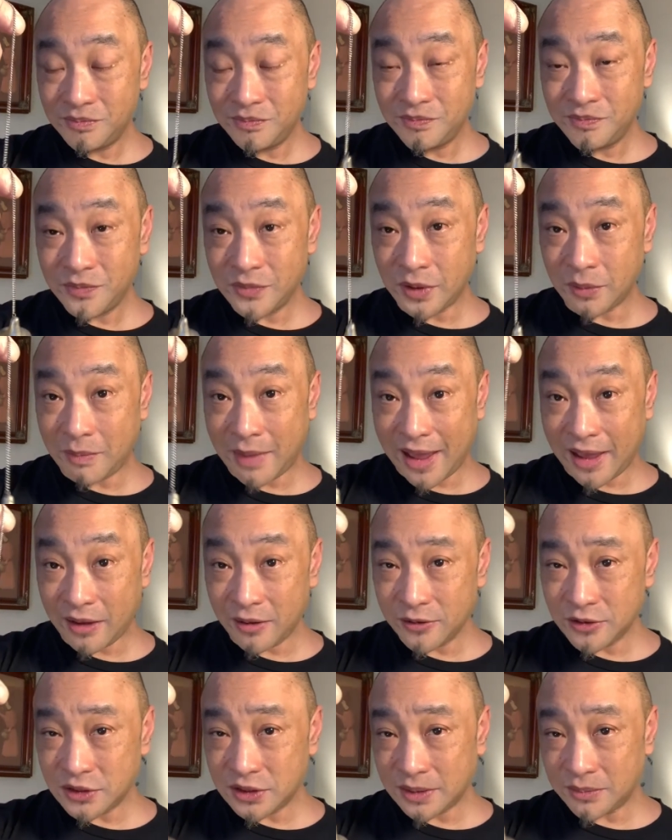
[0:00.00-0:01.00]
the male
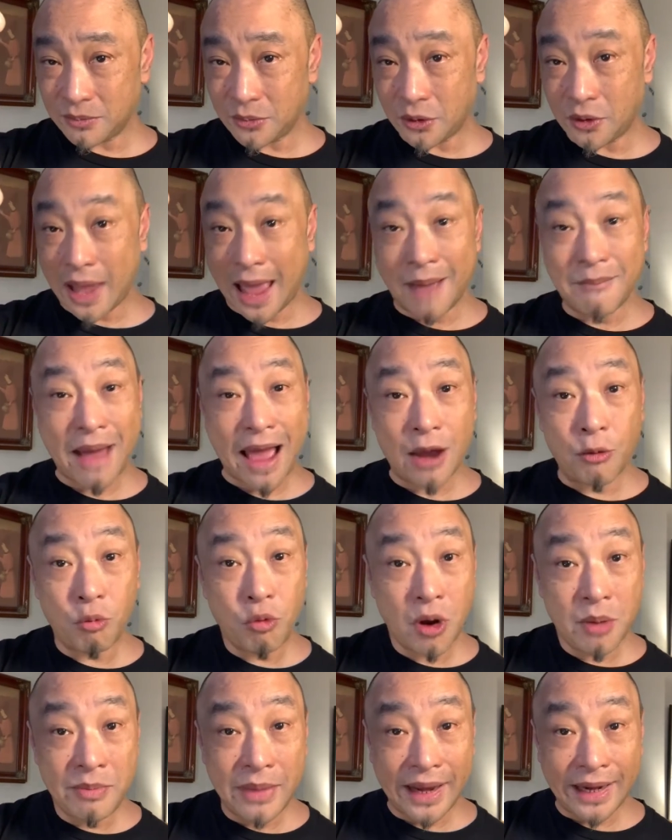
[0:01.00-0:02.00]
symbol. Am I a
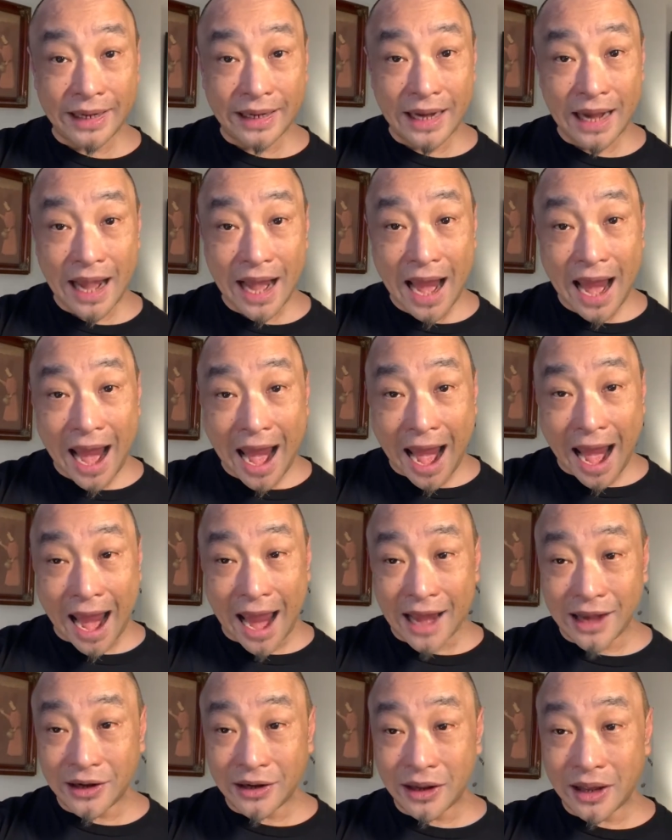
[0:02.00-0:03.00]
woman?
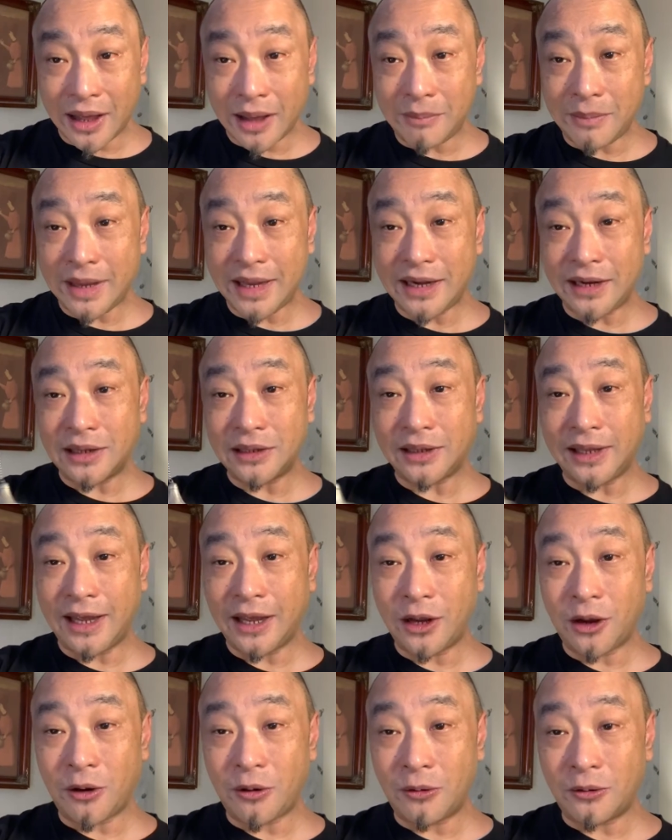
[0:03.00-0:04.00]
And immediately it
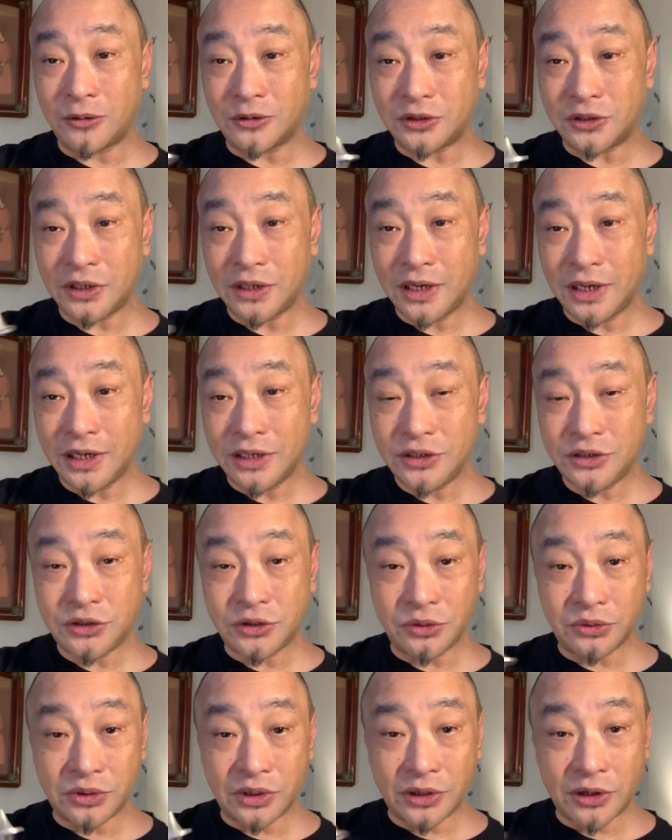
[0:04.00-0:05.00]
goes
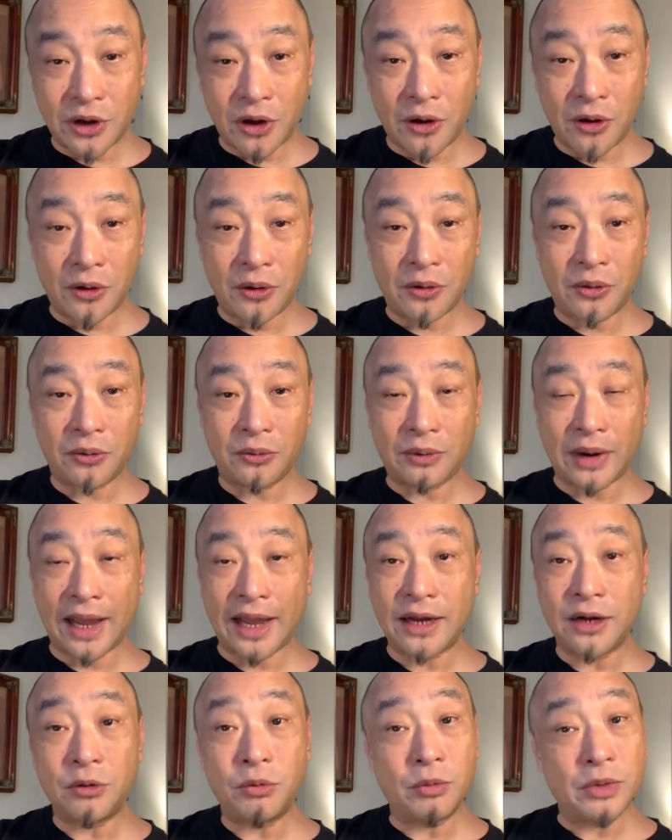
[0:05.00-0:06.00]
to the no,
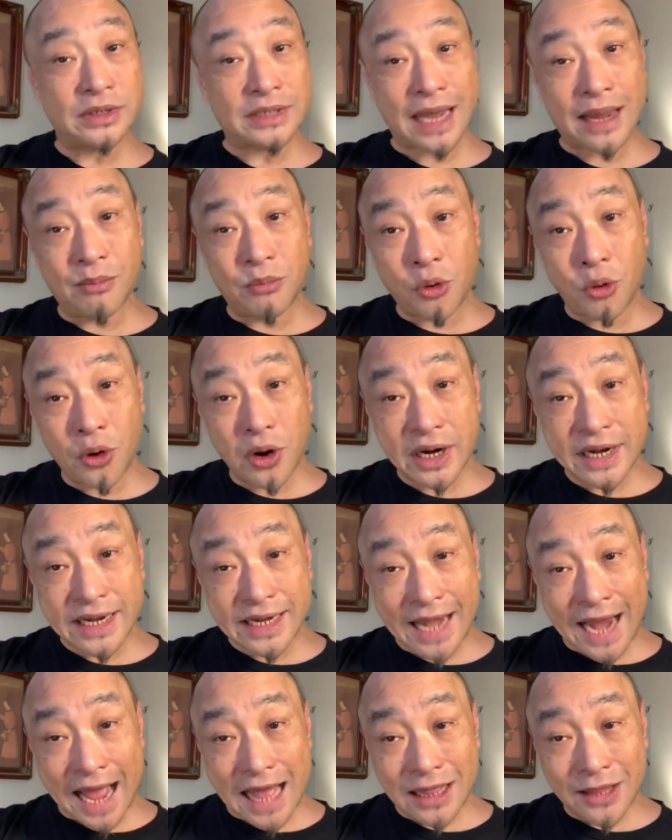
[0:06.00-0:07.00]
right? Was I born in
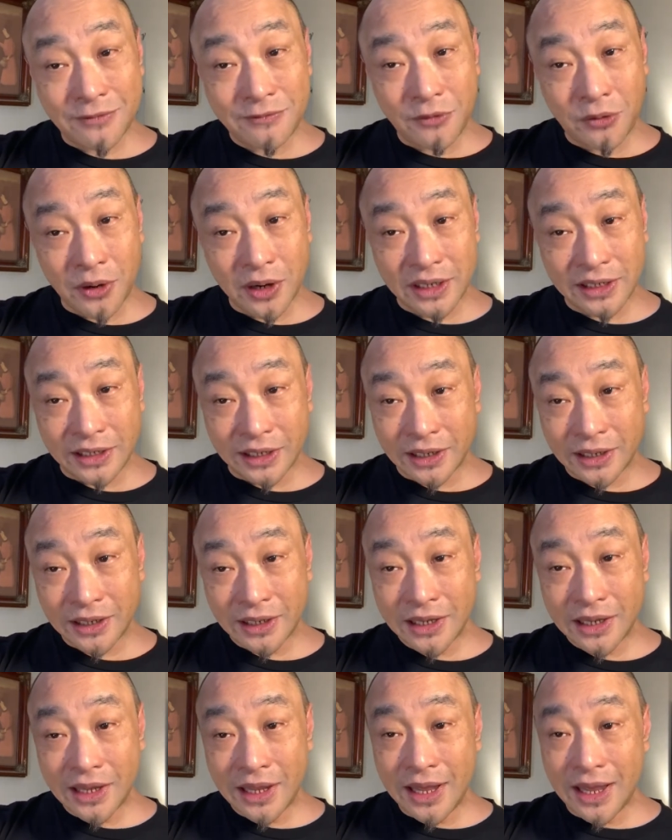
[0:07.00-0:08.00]
California?
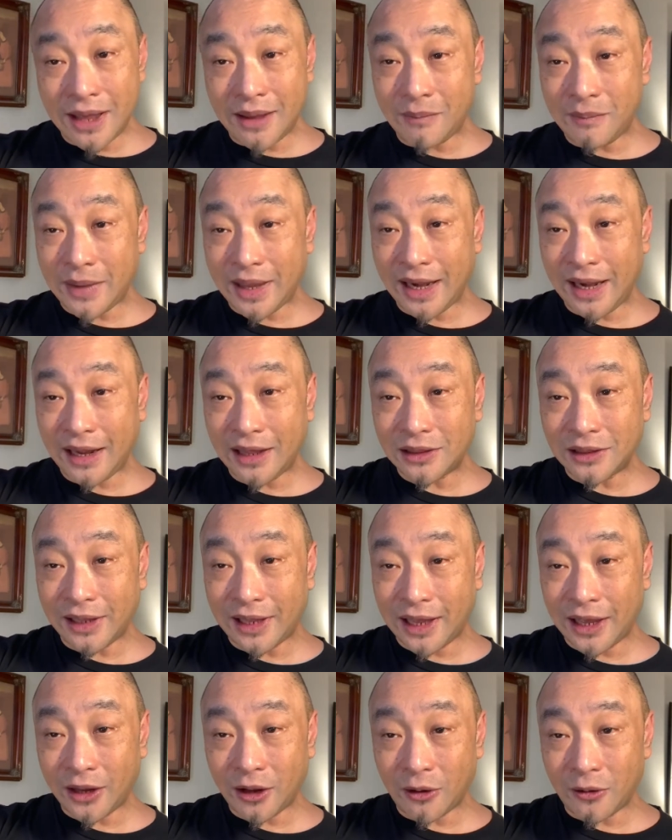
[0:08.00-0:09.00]
Immediately
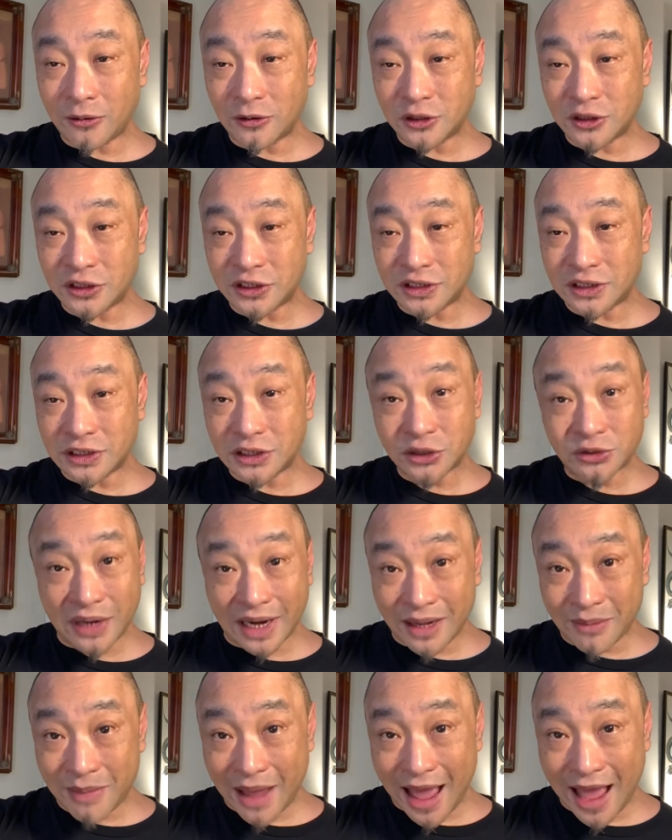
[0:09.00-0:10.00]
it goes to the
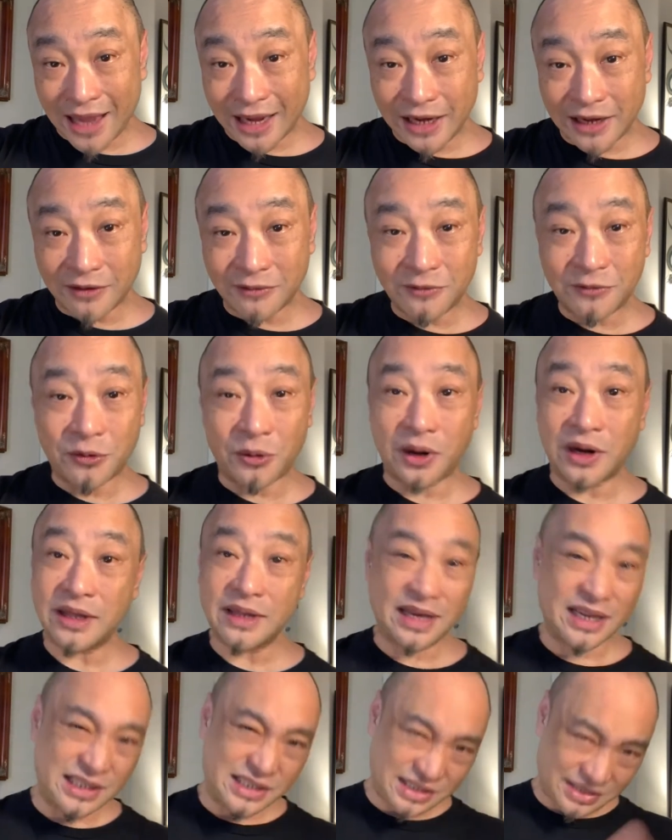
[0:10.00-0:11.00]
straight back and forth,
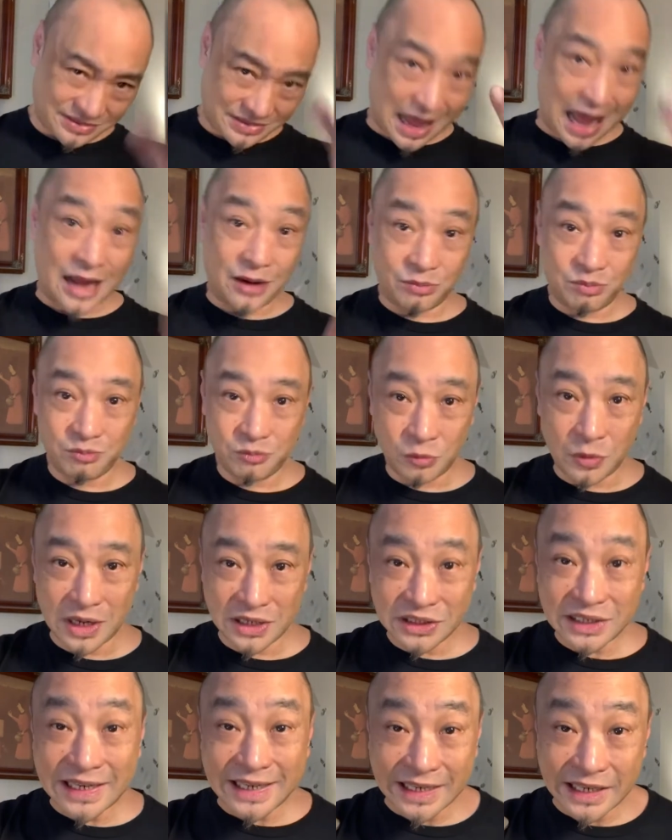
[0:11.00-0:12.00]
because I
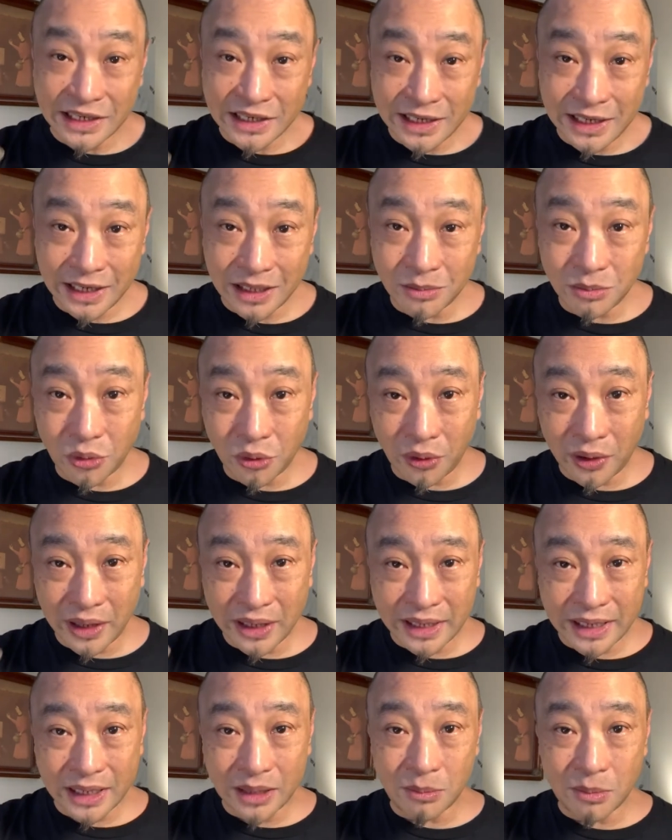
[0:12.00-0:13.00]
was indeed born
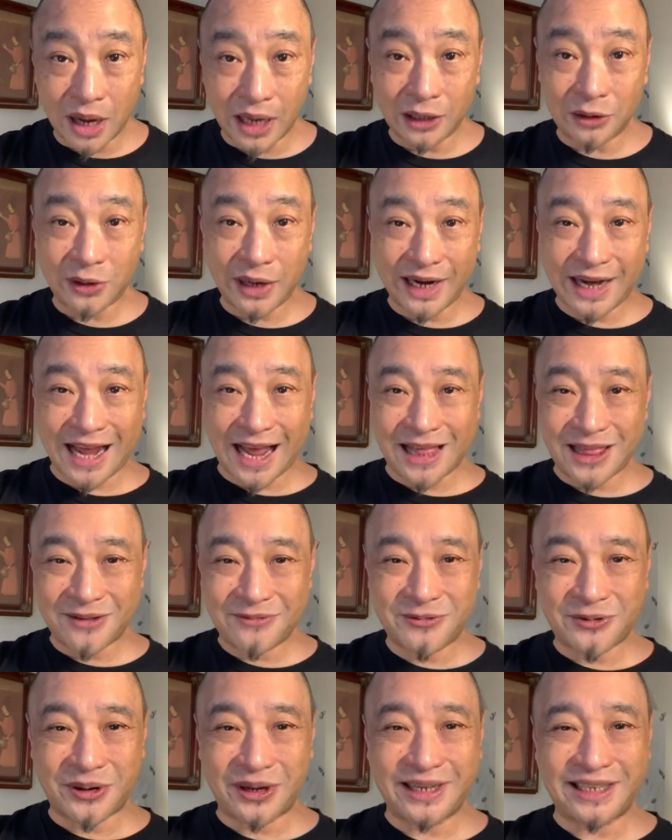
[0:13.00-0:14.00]
in Monterey,
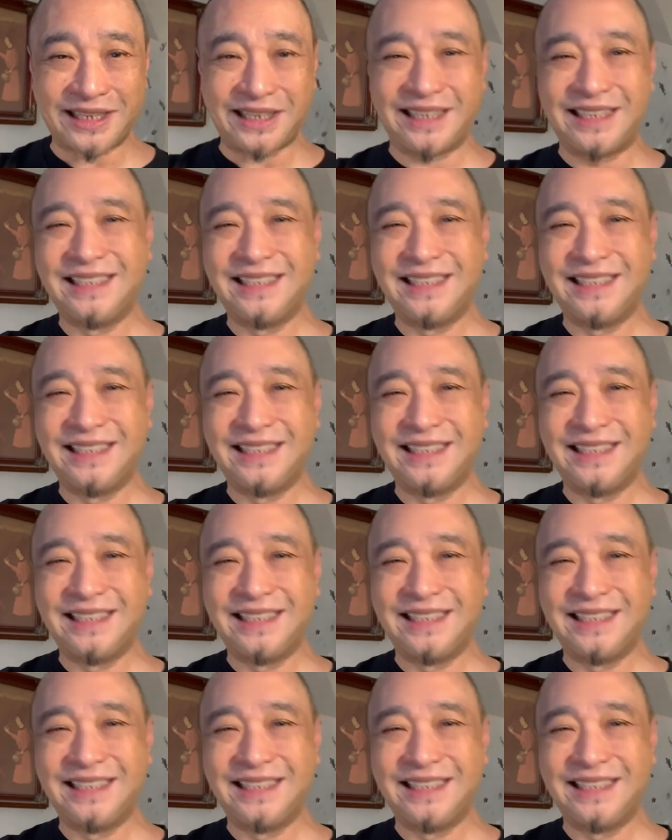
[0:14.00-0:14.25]
California.